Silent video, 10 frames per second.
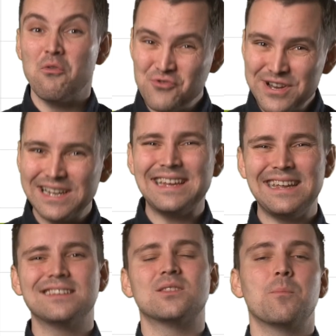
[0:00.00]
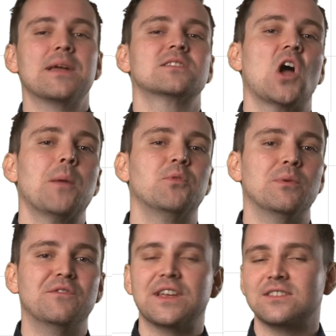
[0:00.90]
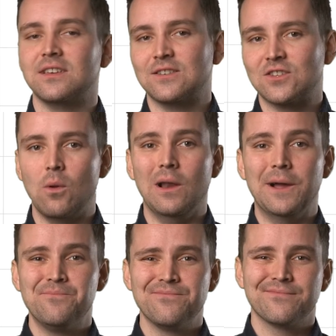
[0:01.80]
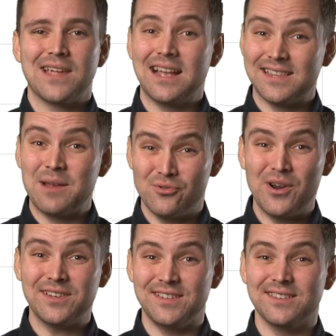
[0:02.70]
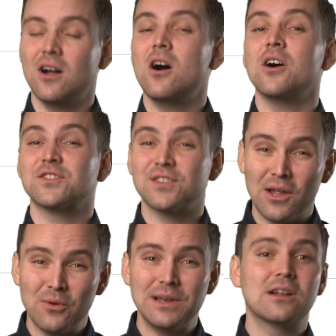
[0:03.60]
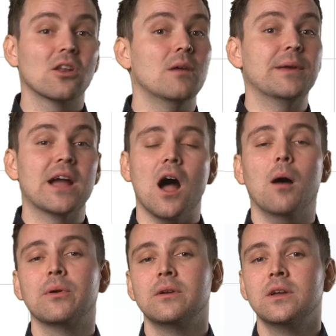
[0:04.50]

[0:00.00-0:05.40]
really is the best time to invest in solar, as their prices are slowly climbing up.